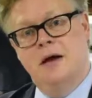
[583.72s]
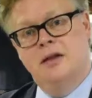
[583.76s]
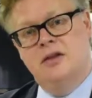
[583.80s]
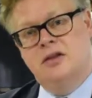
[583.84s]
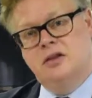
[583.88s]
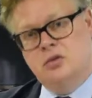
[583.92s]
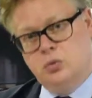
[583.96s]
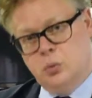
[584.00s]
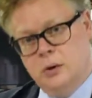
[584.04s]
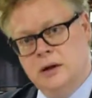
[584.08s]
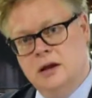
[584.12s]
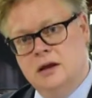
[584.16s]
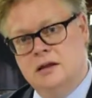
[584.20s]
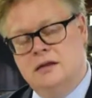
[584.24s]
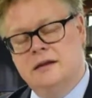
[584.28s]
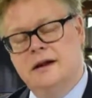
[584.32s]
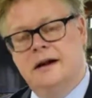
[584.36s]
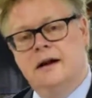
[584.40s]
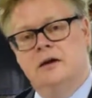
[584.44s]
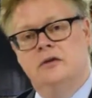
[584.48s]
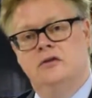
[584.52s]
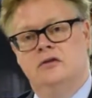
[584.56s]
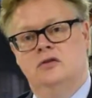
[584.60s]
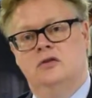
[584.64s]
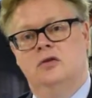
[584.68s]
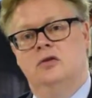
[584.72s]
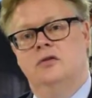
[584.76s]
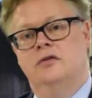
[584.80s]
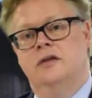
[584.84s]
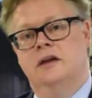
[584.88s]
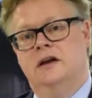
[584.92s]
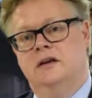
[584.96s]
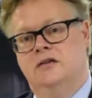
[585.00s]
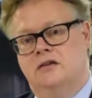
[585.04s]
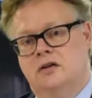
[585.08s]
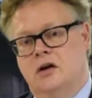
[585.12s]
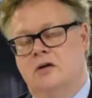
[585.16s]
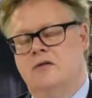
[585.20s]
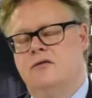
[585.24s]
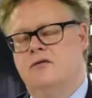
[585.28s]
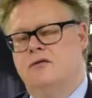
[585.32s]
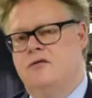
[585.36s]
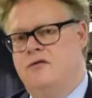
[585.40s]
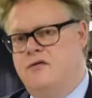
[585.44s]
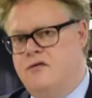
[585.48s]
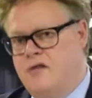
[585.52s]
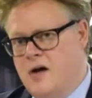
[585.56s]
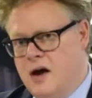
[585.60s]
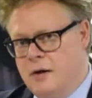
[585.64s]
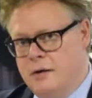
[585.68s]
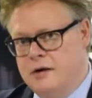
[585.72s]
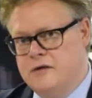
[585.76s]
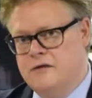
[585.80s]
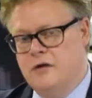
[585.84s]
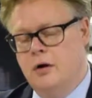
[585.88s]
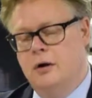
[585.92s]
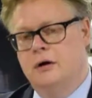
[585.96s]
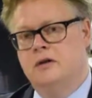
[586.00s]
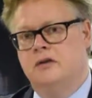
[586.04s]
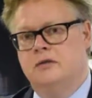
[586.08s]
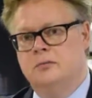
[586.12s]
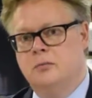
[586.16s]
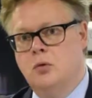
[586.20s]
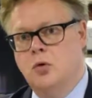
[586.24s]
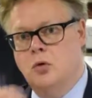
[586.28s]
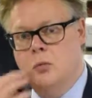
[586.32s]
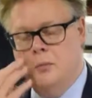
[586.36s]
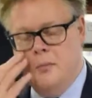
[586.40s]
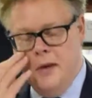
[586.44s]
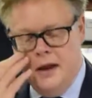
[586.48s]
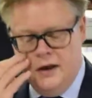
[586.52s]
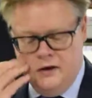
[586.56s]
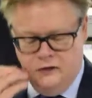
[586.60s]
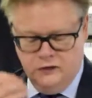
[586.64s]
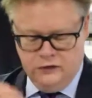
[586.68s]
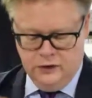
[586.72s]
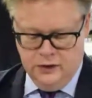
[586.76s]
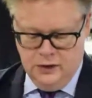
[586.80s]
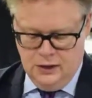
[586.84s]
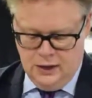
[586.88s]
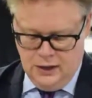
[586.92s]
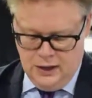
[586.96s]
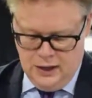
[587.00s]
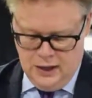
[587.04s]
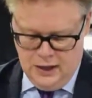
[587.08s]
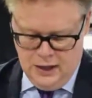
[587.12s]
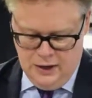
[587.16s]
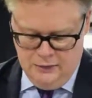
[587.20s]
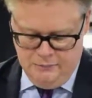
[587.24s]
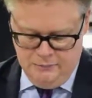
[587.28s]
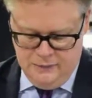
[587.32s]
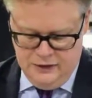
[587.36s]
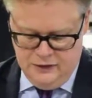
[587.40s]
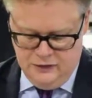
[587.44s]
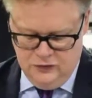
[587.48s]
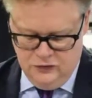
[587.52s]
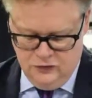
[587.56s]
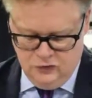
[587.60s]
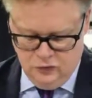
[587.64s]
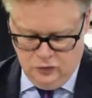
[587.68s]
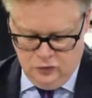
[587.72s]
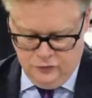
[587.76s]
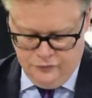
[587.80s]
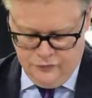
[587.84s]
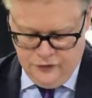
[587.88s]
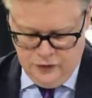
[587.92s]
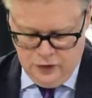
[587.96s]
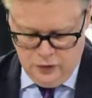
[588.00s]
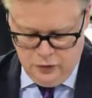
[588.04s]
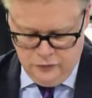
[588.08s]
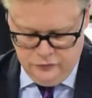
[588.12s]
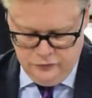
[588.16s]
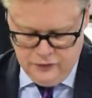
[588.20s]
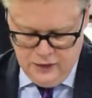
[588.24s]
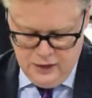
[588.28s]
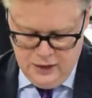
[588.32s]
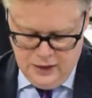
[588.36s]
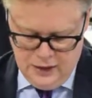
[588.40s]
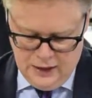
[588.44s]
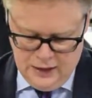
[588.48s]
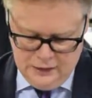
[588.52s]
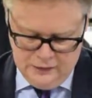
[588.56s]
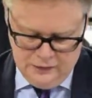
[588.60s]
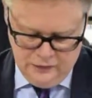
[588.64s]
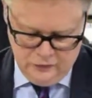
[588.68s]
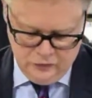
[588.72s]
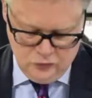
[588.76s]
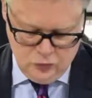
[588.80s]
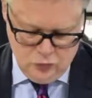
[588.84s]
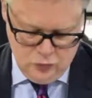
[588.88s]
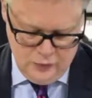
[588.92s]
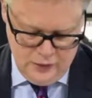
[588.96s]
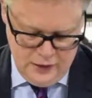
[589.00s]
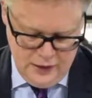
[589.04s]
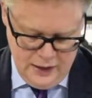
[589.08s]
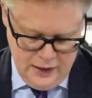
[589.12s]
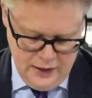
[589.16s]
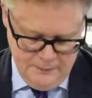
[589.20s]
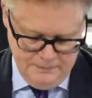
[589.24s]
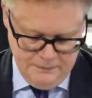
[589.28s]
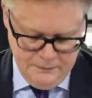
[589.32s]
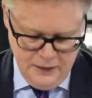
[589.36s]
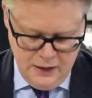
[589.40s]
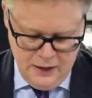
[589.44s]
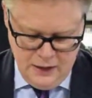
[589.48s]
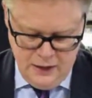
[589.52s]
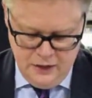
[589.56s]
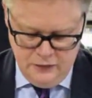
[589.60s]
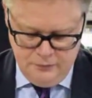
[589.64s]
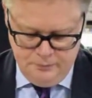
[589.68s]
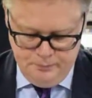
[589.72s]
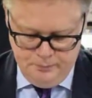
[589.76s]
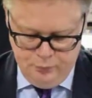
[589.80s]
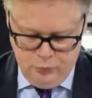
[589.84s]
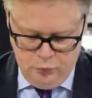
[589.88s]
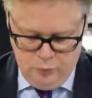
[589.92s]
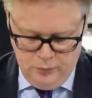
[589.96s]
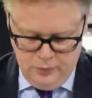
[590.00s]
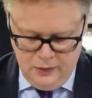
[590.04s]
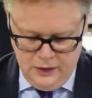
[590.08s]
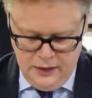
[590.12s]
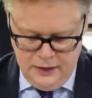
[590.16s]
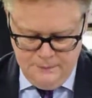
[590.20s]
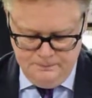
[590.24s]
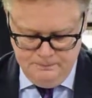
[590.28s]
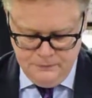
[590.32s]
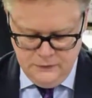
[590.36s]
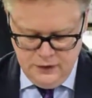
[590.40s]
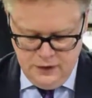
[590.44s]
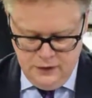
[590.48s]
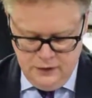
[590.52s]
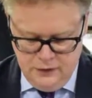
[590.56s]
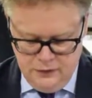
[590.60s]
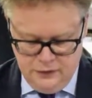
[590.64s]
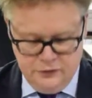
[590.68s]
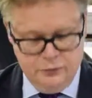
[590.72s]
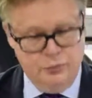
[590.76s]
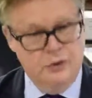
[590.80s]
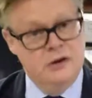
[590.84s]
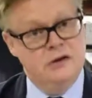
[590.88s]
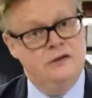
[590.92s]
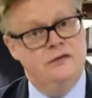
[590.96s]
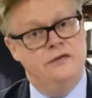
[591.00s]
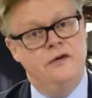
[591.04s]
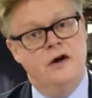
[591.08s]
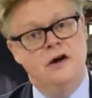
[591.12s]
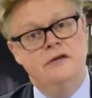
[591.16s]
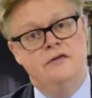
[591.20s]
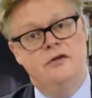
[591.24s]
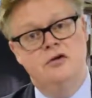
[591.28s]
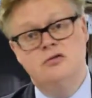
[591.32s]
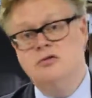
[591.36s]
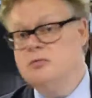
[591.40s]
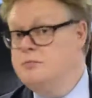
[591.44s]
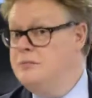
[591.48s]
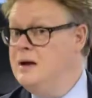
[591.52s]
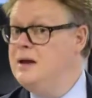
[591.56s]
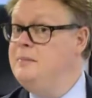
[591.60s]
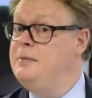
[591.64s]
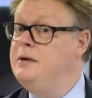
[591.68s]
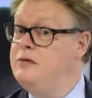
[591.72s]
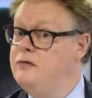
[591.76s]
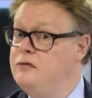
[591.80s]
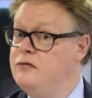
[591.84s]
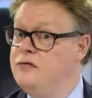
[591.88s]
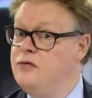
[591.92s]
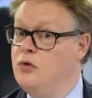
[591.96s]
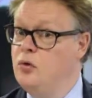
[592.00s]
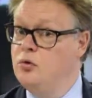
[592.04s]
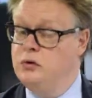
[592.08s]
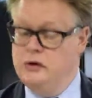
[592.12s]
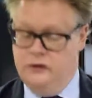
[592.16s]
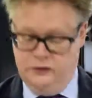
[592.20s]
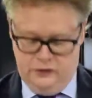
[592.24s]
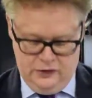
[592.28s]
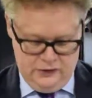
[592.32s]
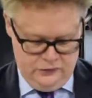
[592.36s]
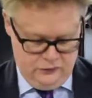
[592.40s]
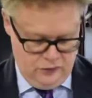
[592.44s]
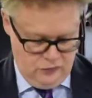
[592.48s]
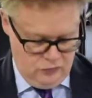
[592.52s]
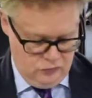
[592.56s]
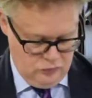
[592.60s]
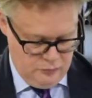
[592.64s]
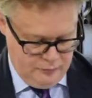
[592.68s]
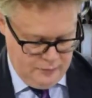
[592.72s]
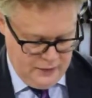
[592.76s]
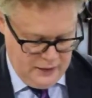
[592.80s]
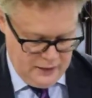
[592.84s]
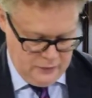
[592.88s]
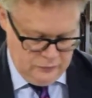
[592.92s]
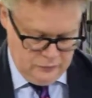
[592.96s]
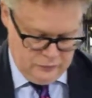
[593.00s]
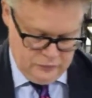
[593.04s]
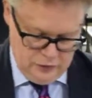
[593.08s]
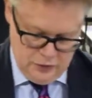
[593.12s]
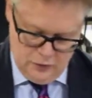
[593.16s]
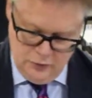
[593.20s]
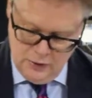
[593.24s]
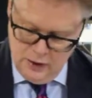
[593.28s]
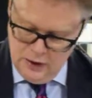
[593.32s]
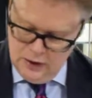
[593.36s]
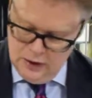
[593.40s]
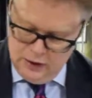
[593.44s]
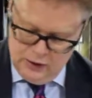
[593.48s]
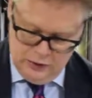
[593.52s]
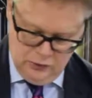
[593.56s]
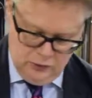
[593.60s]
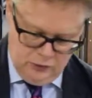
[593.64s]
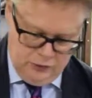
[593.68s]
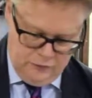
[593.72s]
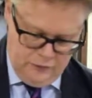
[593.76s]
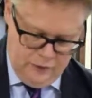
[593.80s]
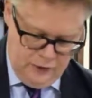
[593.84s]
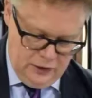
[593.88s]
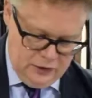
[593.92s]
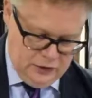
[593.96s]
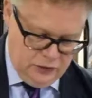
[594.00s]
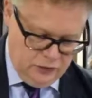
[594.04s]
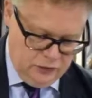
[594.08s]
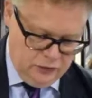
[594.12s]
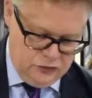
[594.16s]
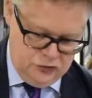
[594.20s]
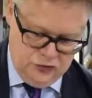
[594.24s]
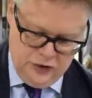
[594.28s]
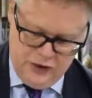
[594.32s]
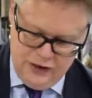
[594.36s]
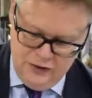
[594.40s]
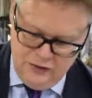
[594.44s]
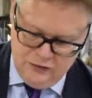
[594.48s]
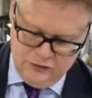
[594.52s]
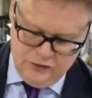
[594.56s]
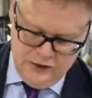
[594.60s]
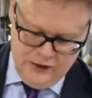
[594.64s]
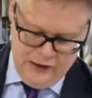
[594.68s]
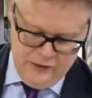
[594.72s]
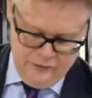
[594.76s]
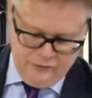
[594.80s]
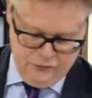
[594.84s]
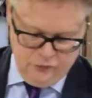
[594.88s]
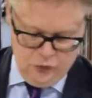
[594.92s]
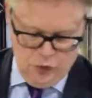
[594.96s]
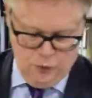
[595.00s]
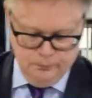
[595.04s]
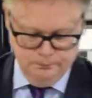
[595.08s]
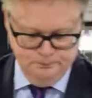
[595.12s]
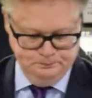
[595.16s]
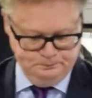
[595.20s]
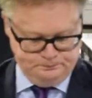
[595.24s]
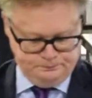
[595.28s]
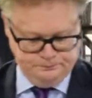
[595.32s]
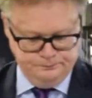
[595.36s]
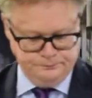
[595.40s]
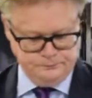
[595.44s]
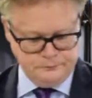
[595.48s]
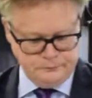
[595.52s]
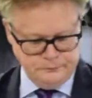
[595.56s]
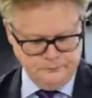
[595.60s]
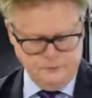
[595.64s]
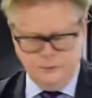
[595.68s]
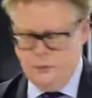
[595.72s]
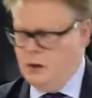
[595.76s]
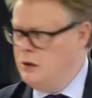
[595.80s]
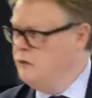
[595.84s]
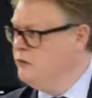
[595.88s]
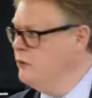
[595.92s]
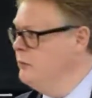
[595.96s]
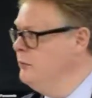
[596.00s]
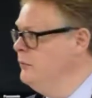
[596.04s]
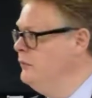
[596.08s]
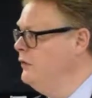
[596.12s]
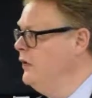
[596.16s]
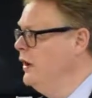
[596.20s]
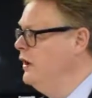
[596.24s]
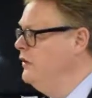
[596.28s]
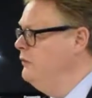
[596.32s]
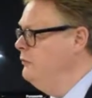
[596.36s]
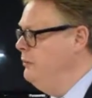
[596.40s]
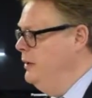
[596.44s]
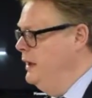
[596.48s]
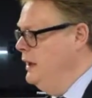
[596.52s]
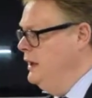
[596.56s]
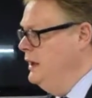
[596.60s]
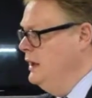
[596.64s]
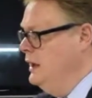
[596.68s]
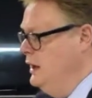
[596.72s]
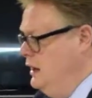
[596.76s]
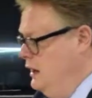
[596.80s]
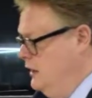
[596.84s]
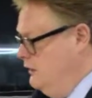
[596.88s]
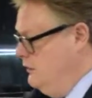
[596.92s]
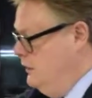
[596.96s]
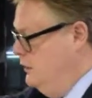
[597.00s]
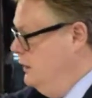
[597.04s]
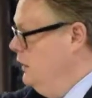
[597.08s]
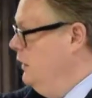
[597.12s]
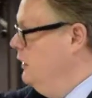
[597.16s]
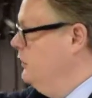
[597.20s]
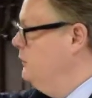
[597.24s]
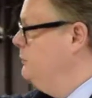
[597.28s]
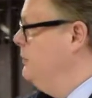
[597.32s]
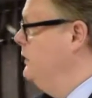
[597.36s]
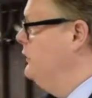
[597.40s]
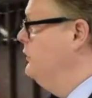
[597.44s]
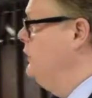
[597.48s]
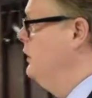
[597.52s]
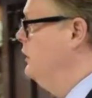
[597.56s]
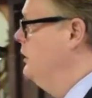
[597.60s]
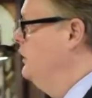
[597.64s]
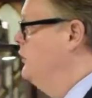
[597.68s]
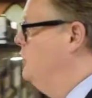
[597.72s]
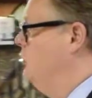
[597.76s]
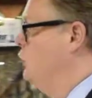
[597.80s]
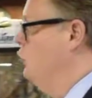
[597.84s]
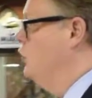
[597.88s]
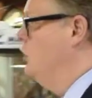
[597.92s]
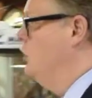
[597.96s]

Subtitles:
about 3,000 of these, so very, very small mintage of those. And this coin here, it's probably 300 to 500, maybe even 400 to 600 pounds. So a lot of change there from 5p. And the last bits I'm going to